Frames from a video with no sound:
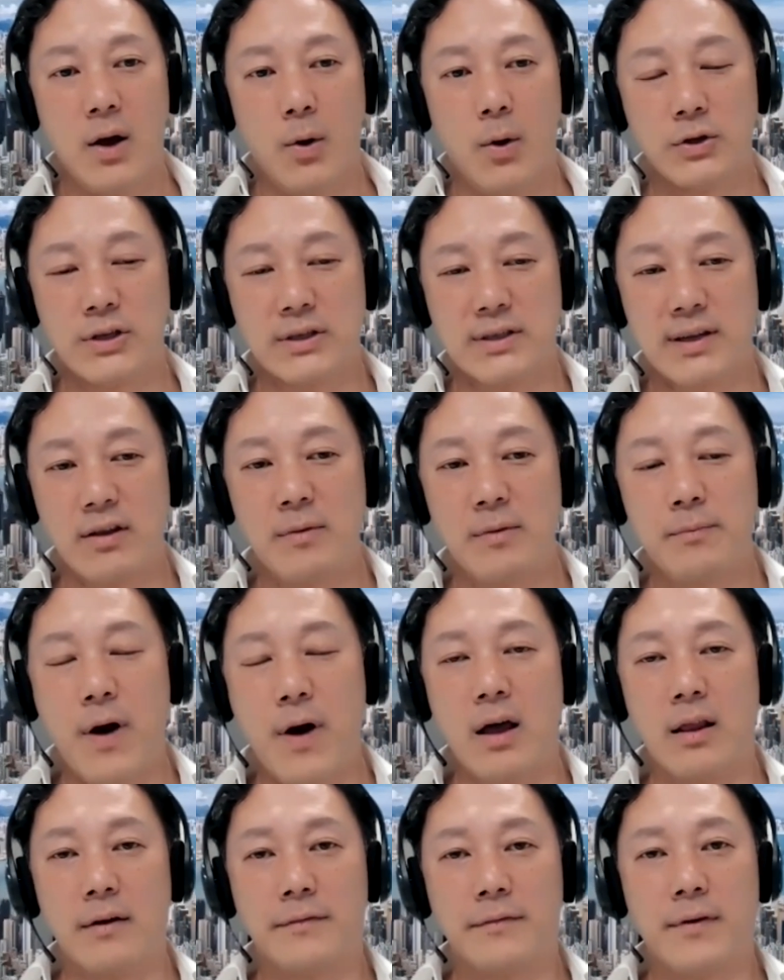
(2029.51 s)
which is the southern
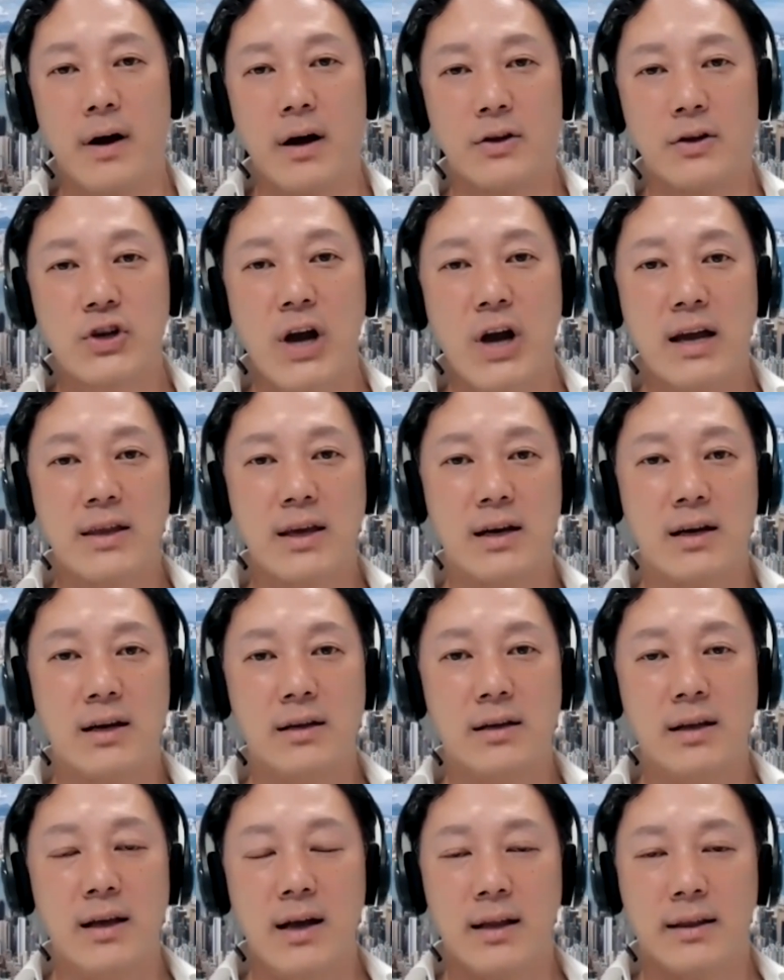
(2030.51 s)
part of
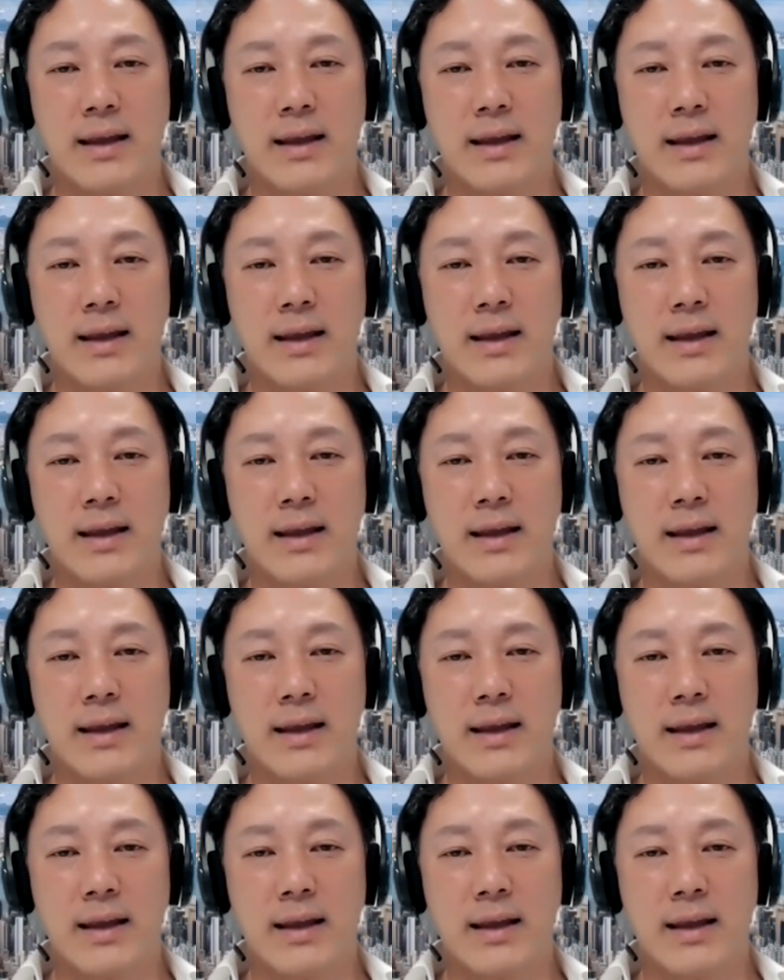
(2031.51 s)
China.